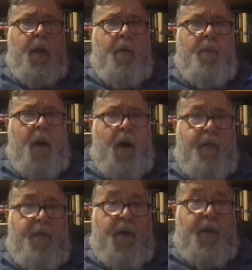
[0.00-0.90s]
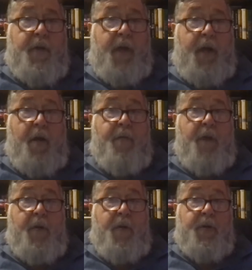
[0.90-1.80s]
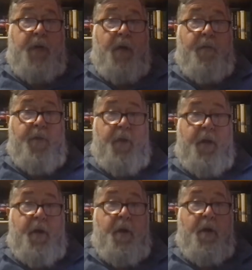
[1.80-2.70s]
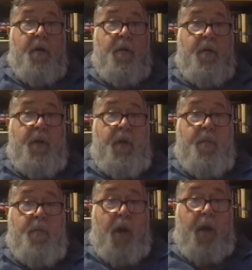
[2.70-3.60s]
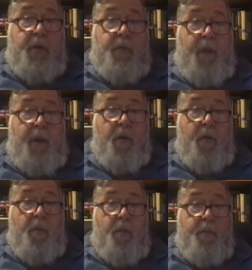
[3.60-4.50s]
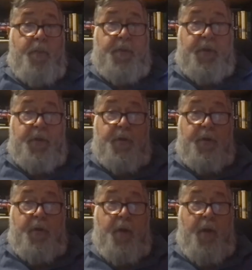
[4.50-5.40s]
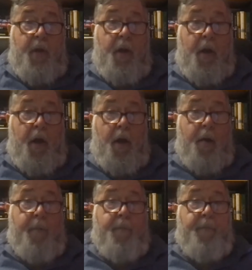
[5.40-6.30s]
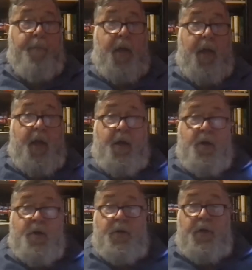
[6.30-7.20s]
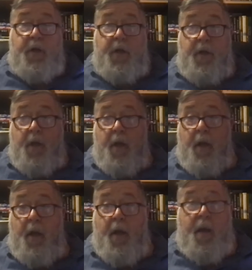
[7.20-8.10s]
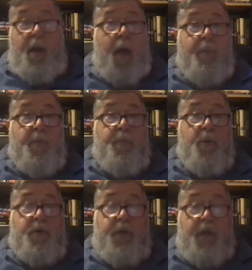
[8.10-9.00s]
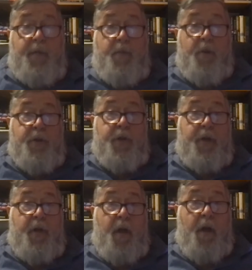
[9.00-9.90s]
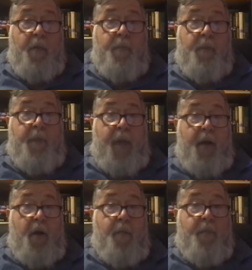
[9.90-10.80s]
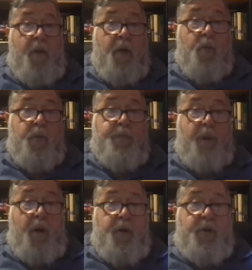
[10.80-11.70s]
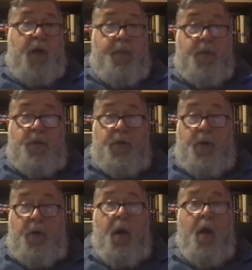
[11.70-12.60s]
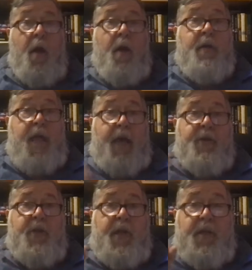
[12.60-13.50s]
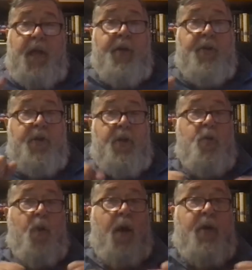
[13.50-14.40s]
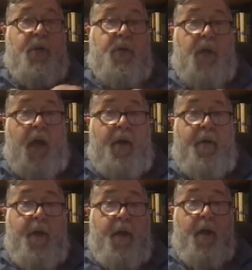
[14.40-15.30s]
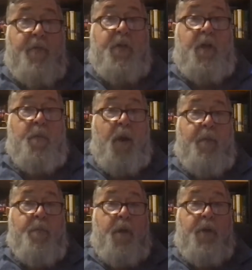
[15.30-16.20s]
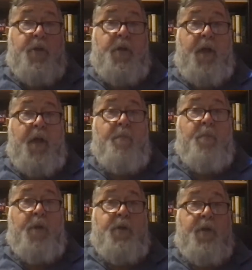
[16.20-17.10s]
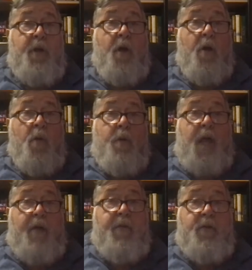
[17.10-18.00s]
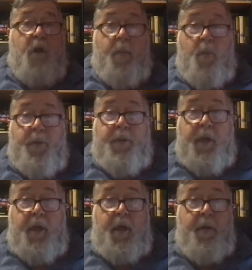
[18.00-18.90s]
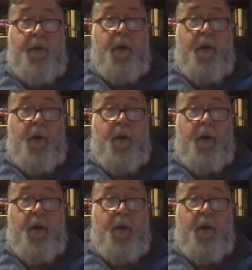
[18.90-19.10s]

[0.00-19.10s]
Molly Seidel found herself in the bronze medal position, and she kept pushing and pushing. The battle up front was Paris Jepchichir testing and trying to decide if she could break Bridget, and Bridget was having trouble with the heat.